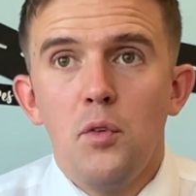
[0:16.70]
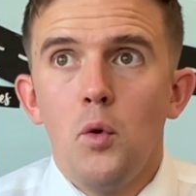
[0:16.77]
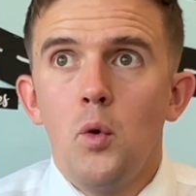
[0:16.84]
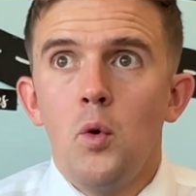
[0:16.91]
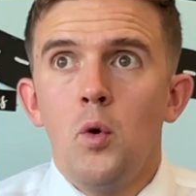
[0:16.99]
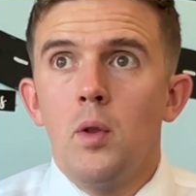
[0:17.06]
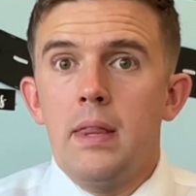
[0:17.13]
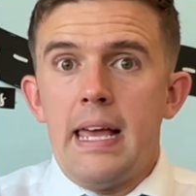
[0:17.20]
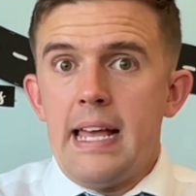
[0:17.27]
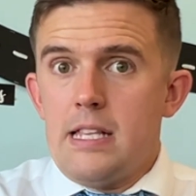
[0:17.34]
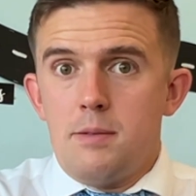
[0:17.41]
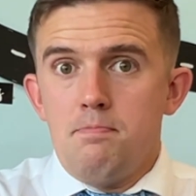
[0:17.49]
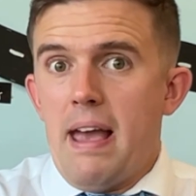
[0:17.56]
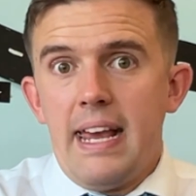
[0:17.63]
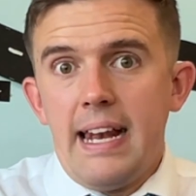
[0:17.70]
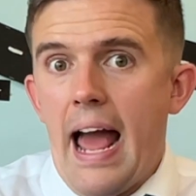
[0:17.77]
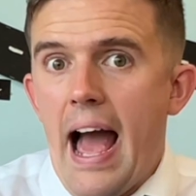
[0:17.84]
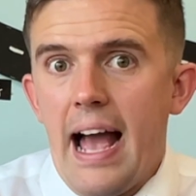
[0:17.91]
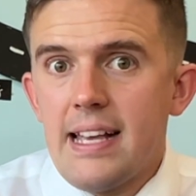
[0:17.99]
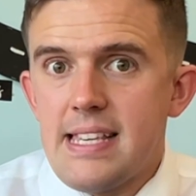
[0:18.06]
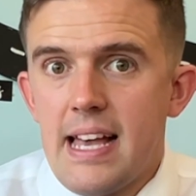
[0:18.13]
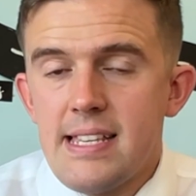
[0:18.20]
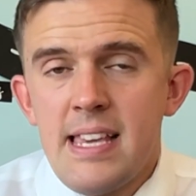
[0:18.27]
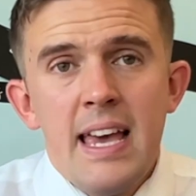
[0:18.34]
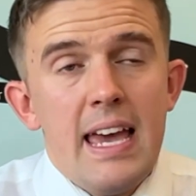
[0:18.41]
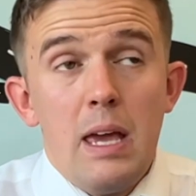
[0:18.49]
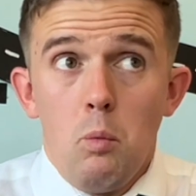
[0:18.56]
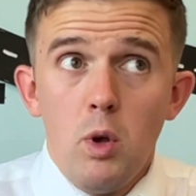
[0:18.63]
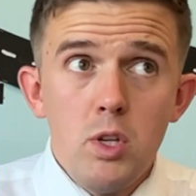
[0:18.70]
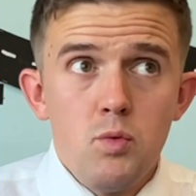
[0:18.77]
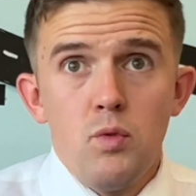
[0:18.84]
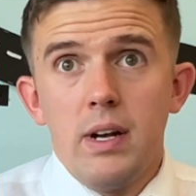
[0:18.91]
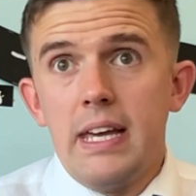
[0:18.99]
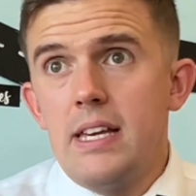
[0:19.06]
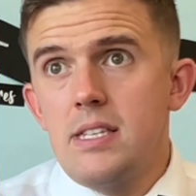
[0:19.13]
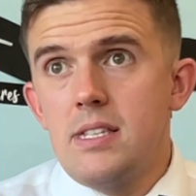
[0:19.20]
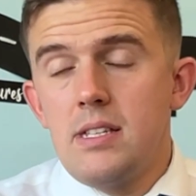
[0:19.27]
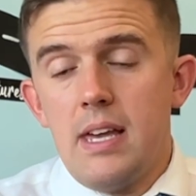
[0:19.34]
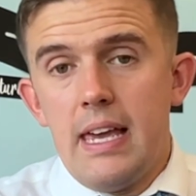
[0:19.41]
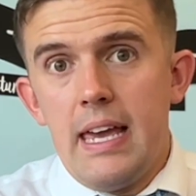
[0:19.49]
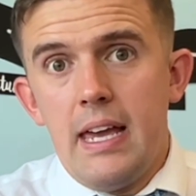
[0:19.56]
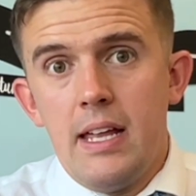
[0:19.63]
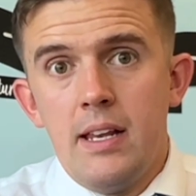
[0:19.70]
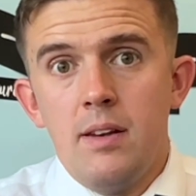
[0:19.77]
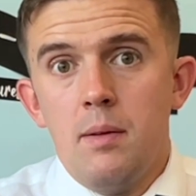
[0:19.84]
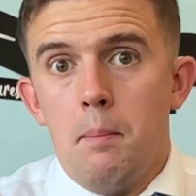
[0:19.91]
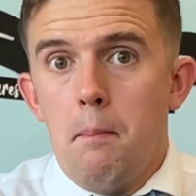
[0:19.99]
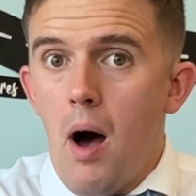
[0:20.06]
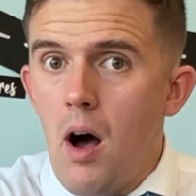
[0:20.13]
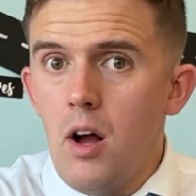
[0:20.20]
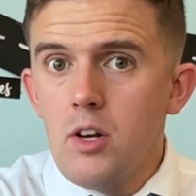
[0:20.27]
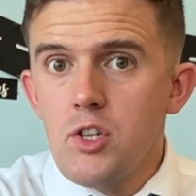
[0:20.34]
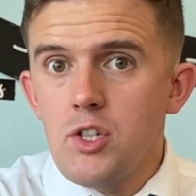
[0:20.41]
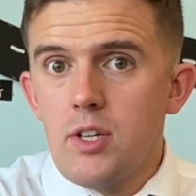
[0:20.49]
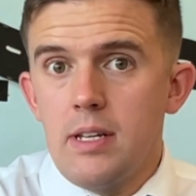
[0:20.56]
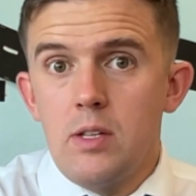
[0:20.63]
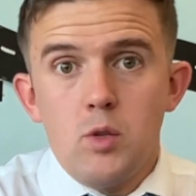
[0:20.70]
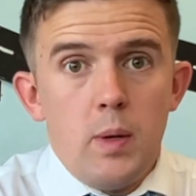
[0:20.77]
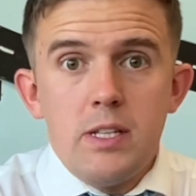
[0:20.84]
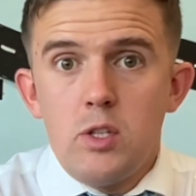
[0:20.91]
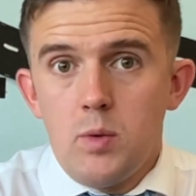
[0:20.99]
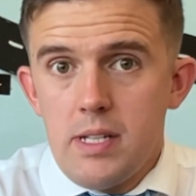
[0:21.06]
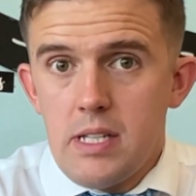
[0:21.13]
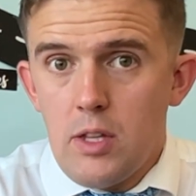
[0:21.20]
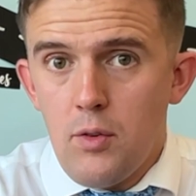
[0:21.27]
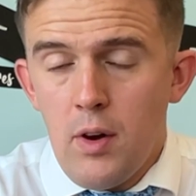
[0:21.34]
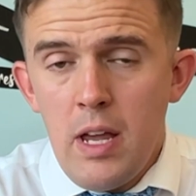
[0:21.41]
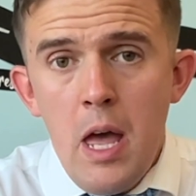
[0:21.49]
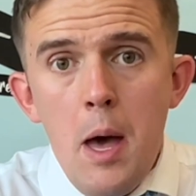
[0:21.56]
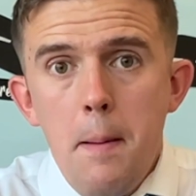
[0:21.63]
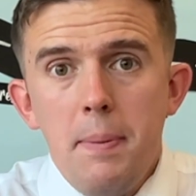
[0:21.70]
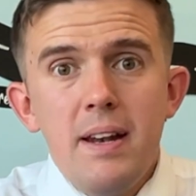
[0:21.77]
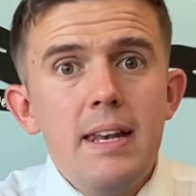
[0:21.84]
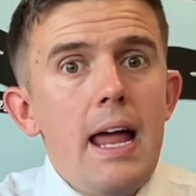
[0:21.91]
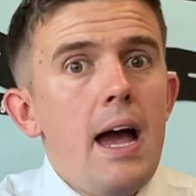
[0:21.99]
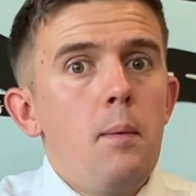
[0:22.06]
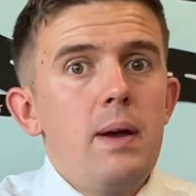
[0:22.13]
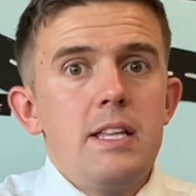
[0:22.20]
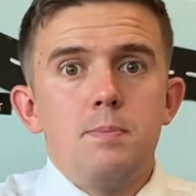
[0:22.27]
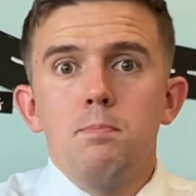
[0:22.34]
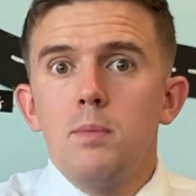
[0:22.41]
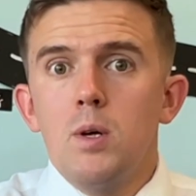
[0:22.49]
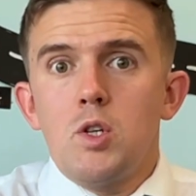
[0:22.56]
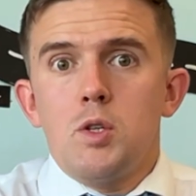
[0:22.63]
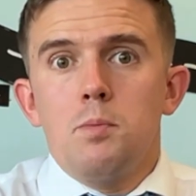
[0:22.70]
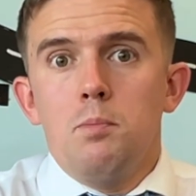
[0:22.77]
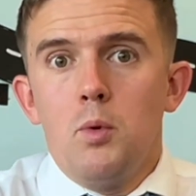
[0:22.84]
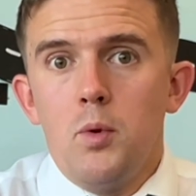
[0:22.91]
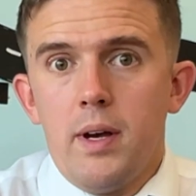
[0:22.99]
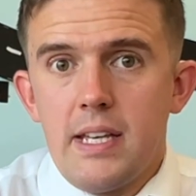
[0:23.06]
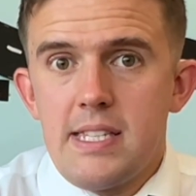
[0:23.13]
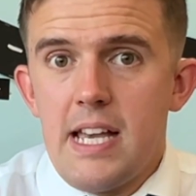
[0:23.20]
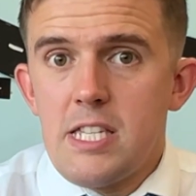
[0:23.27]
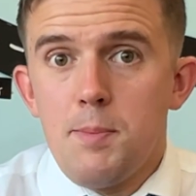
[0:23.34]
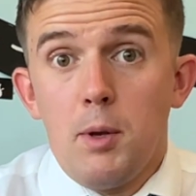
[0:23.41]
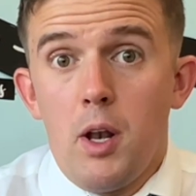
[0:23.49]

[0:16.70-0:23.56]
for its main access. It was released in March in 2023, but now it's much more accessible.